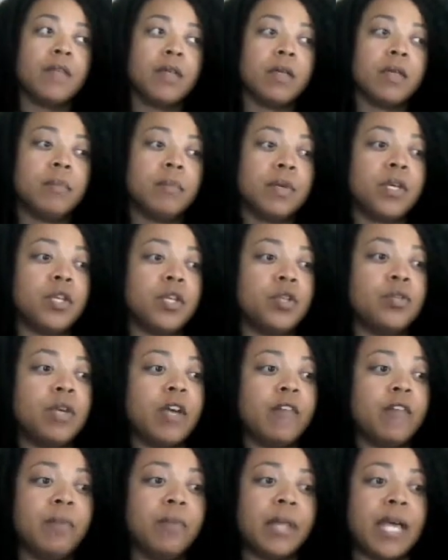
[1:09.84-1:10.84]
Because you
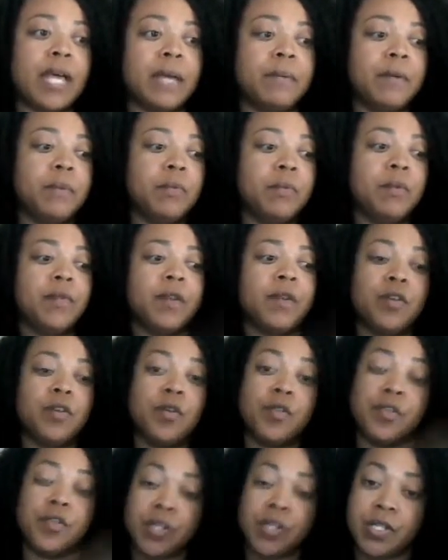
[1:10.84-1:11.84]
have black people that
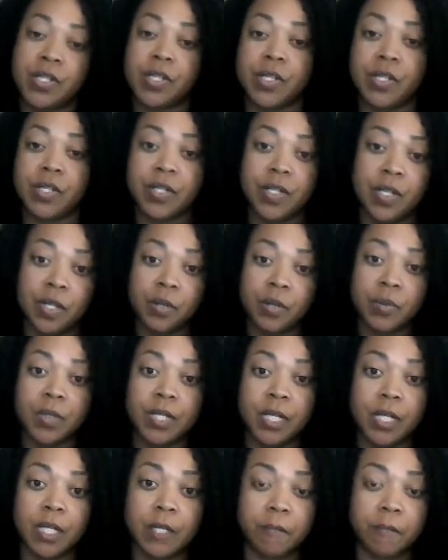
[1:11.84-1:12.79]
are just as guilty.